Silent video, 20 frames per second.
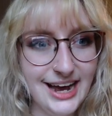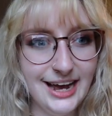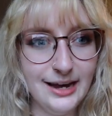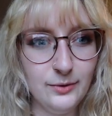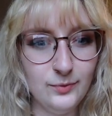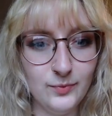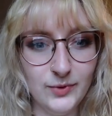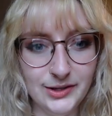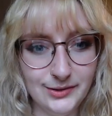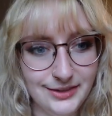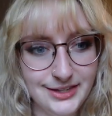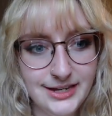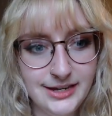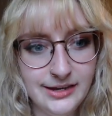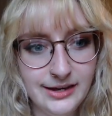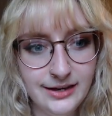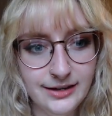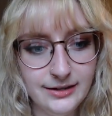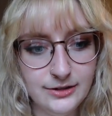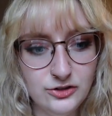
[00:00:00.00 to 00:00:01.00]
I
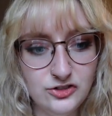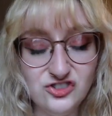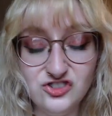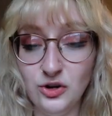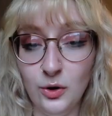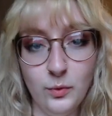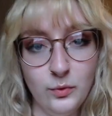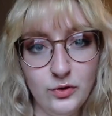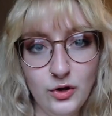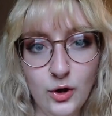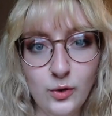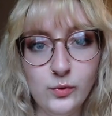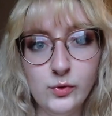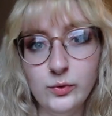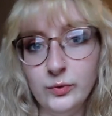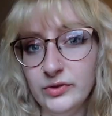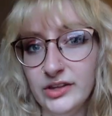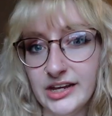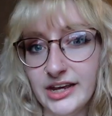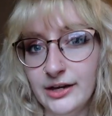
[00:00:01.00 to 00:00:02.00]
really don't know
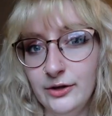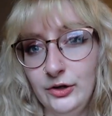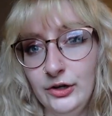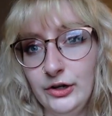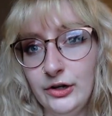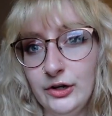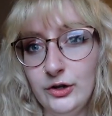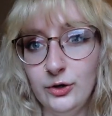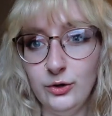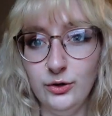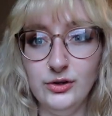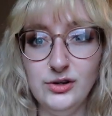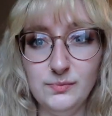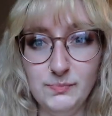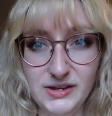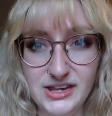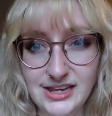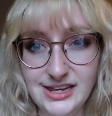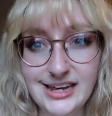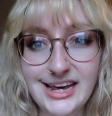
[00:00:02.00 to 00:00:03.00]
who the killer could
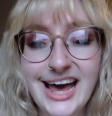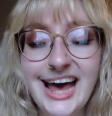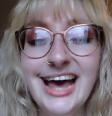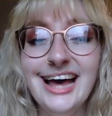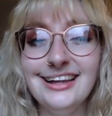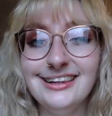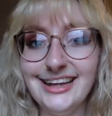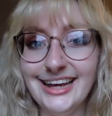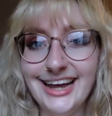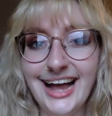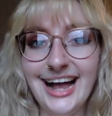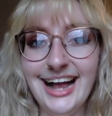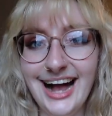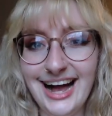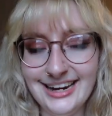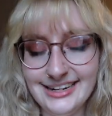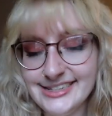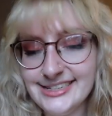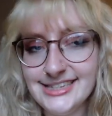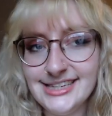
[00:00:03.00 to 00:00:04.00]
be. Like, I
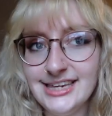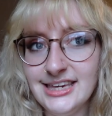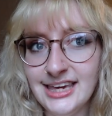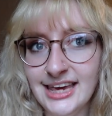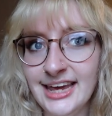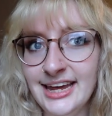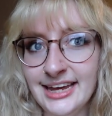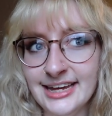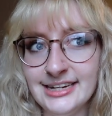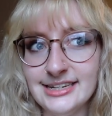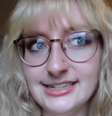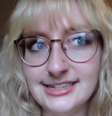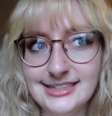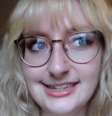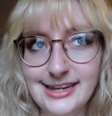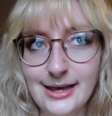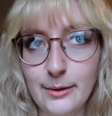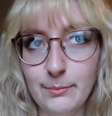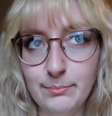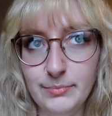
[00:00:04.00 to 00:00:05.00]
honestly can't
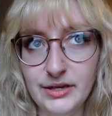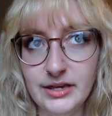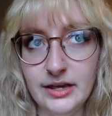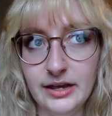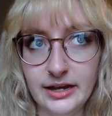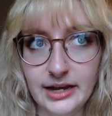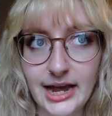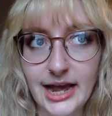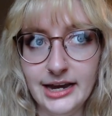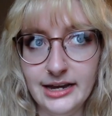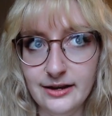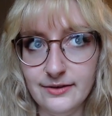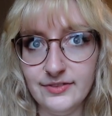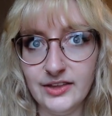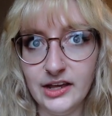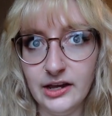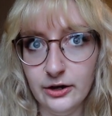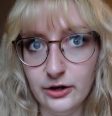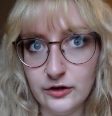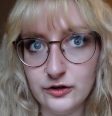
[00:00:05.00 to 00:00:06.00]
see it being any of the
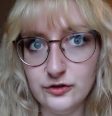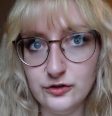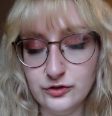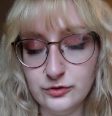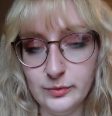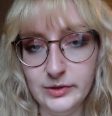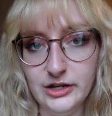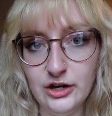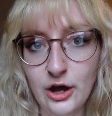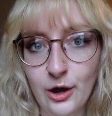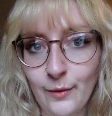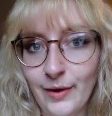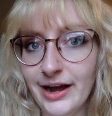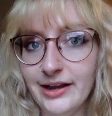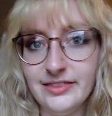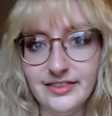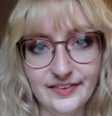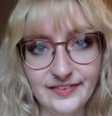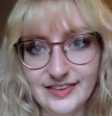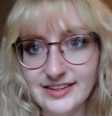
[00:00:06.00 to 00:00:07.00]
characters we know. I
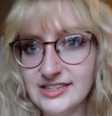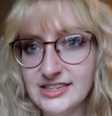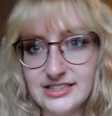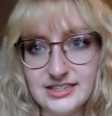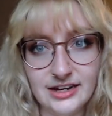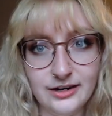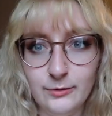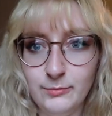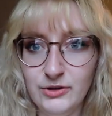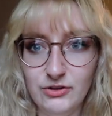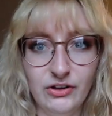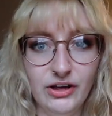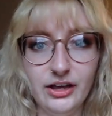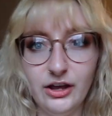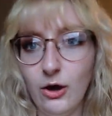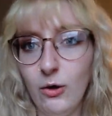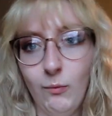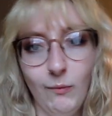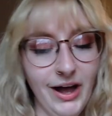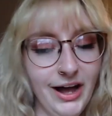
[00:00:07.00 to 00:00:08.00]
think this is going to be
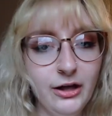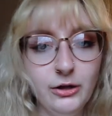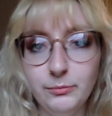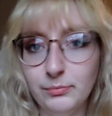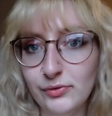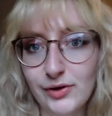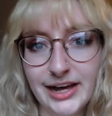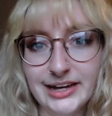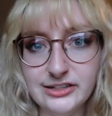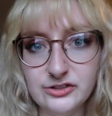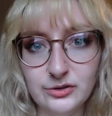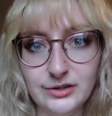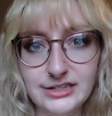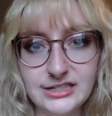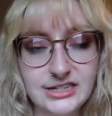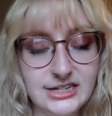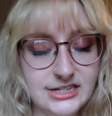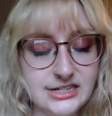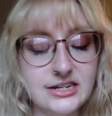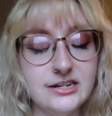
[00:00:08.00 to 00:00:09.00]
like a wild plot
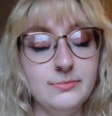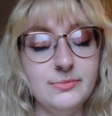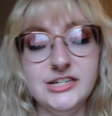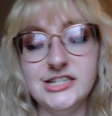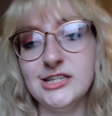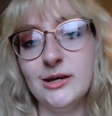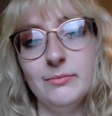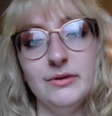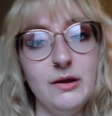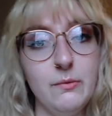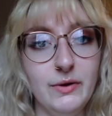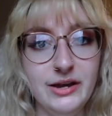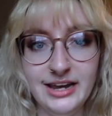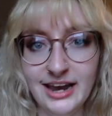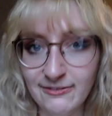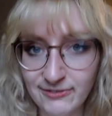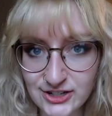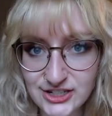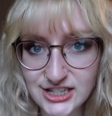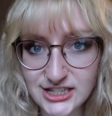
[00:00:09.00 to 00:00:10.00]
twist. It's going to be somebody we
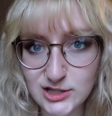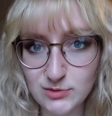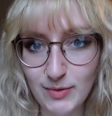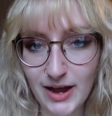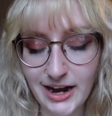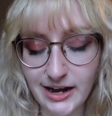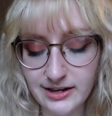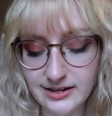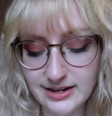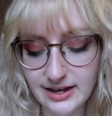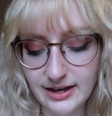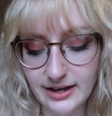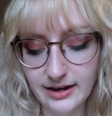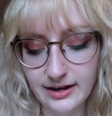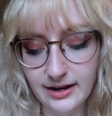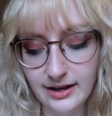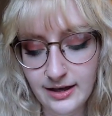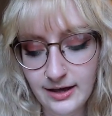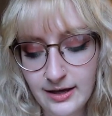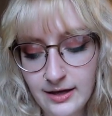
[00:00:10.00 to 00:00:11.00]
never suspected.